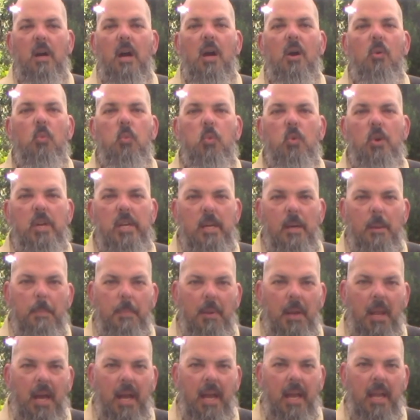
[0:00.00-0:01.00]

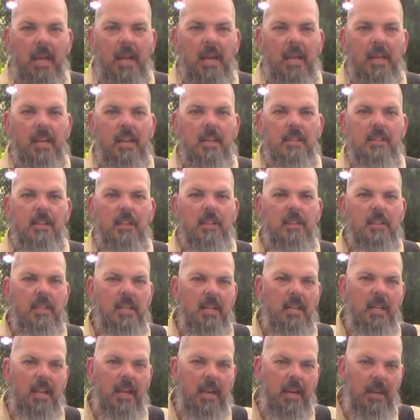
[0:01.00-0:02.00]
reapply another
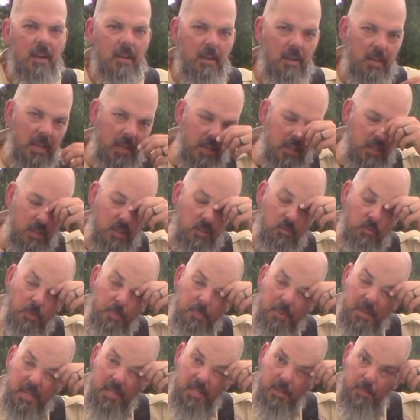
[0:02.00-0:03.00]
thin layer and
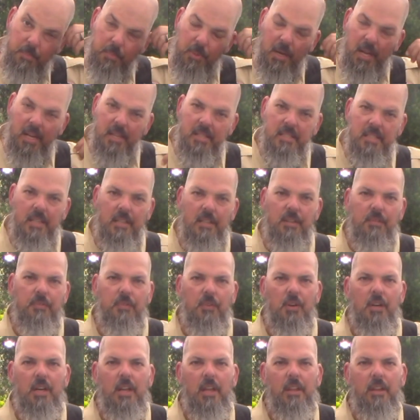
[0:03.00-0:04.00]
repeat the process
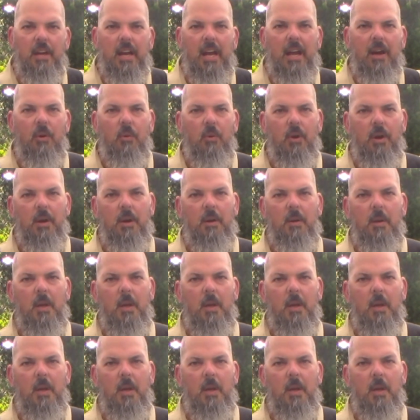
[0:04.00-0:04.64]
for another hour.